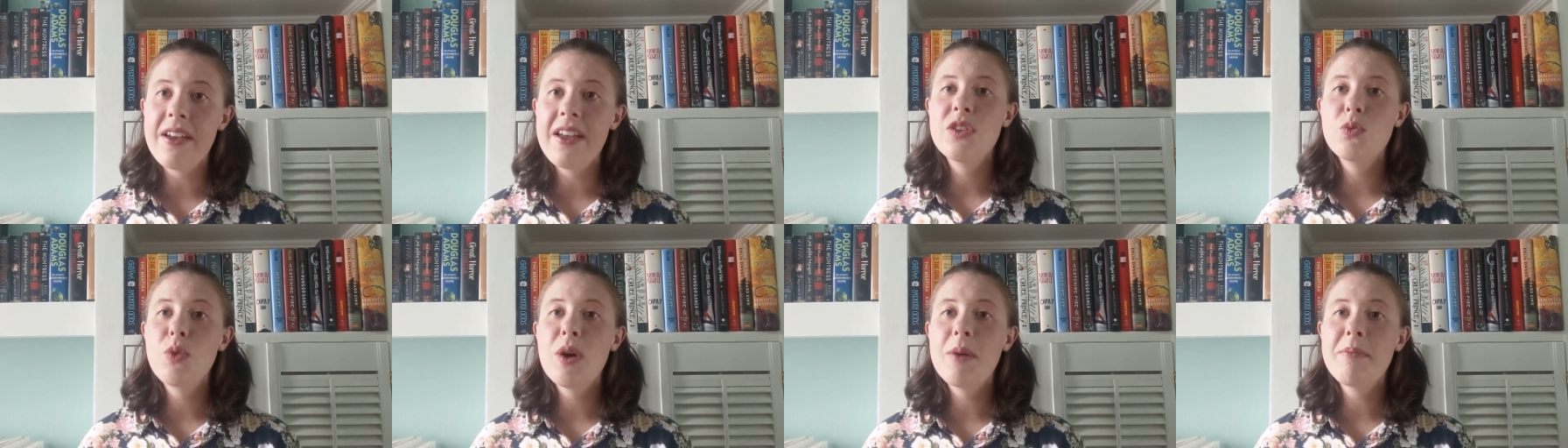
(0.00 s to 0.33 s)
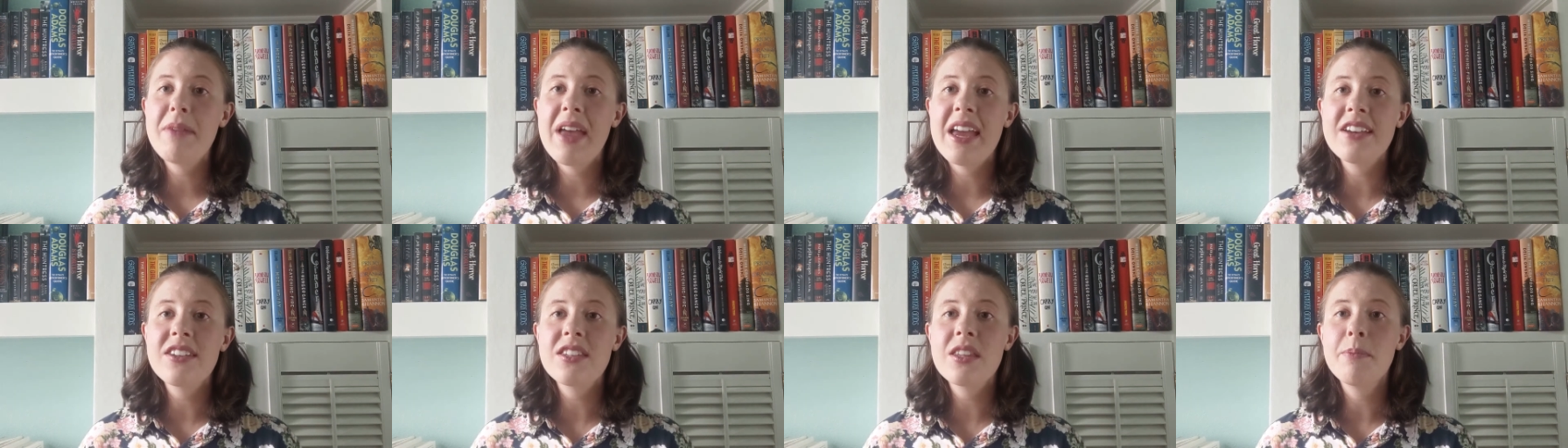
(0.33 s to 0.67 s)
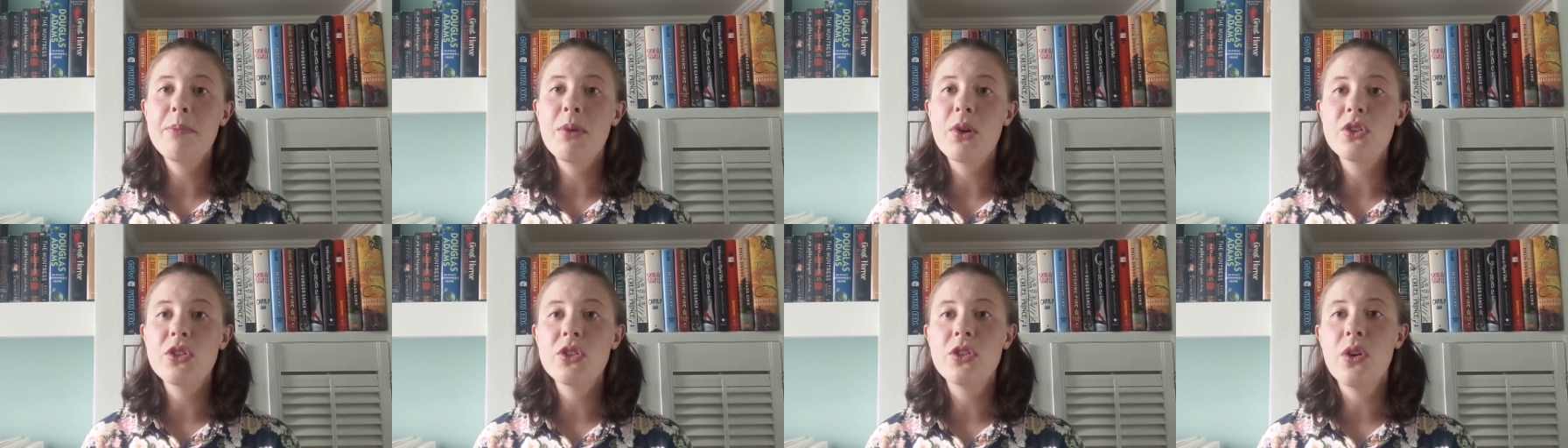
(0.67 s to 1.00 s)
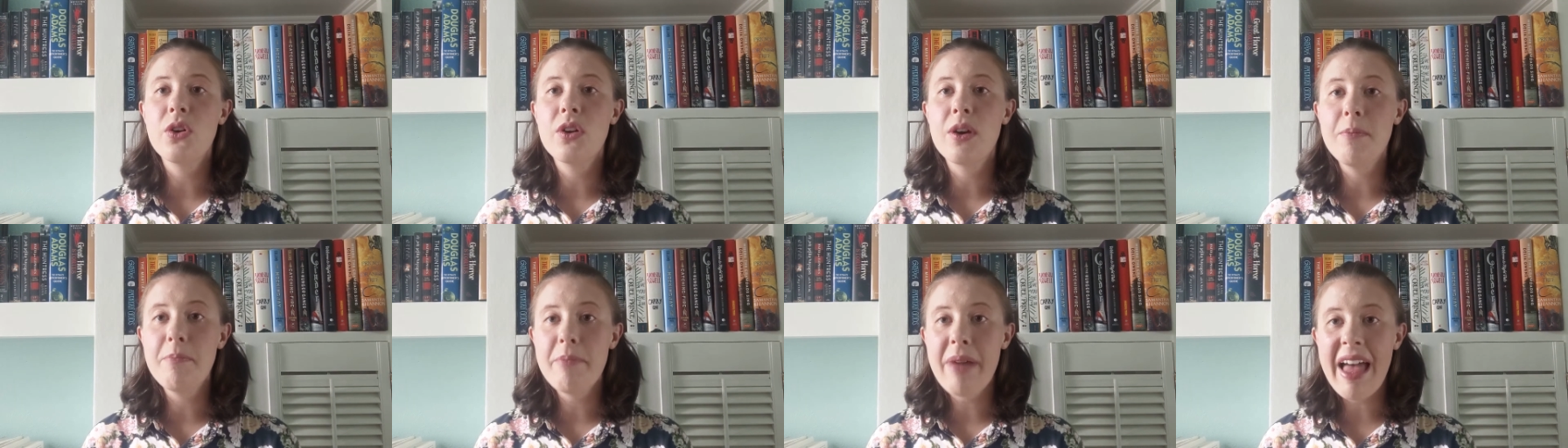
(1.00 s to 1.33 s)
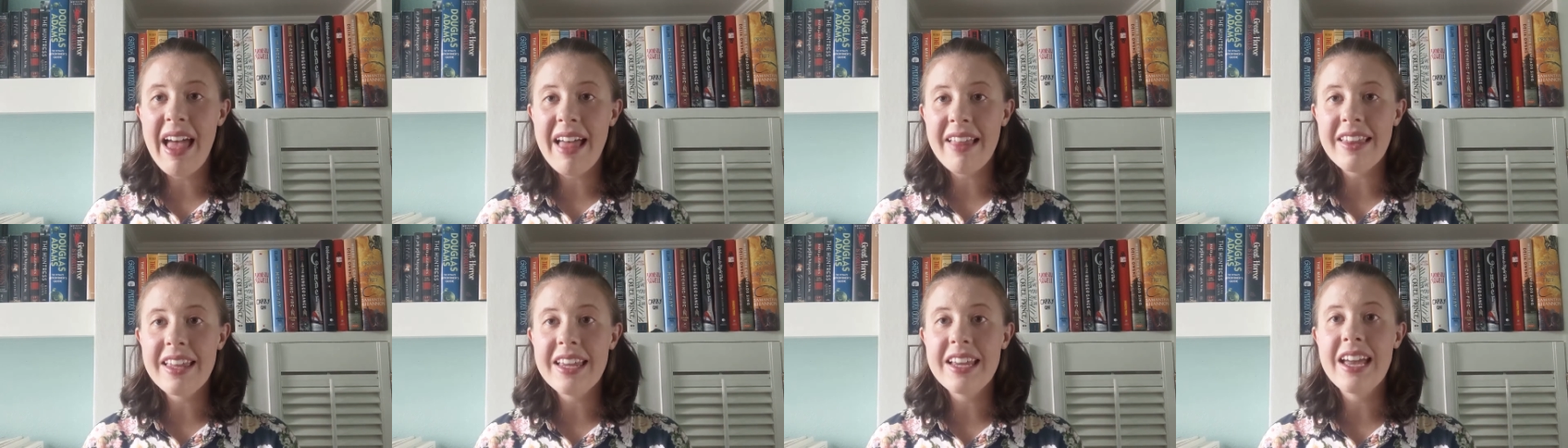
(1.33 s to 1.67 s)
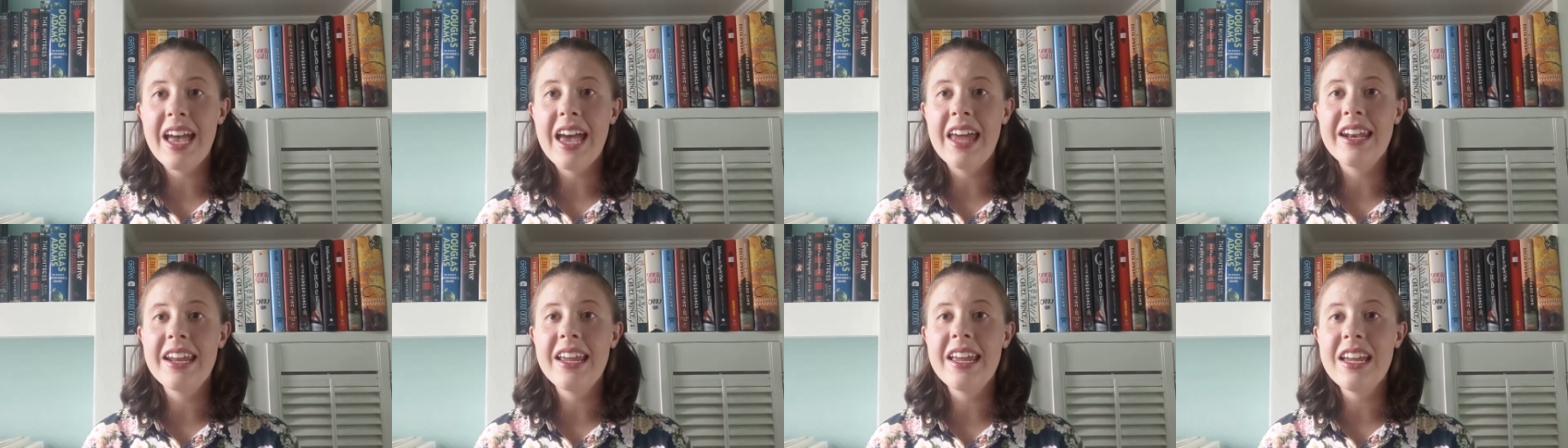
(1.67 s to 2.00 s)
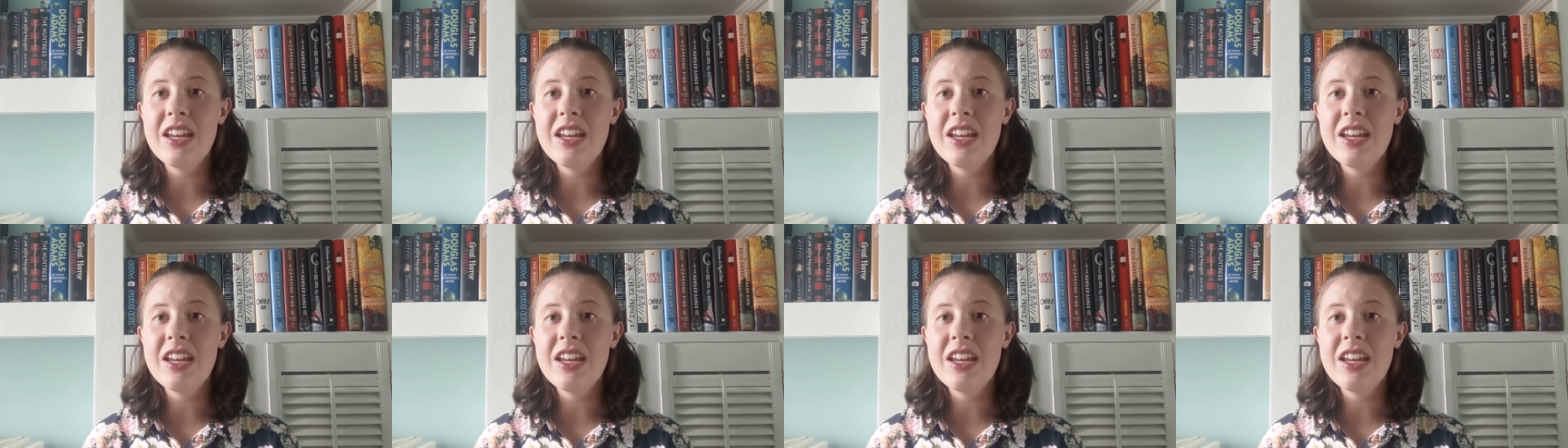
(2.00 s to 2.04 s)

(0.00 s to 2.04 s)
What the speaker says: is what makes the book so compelling and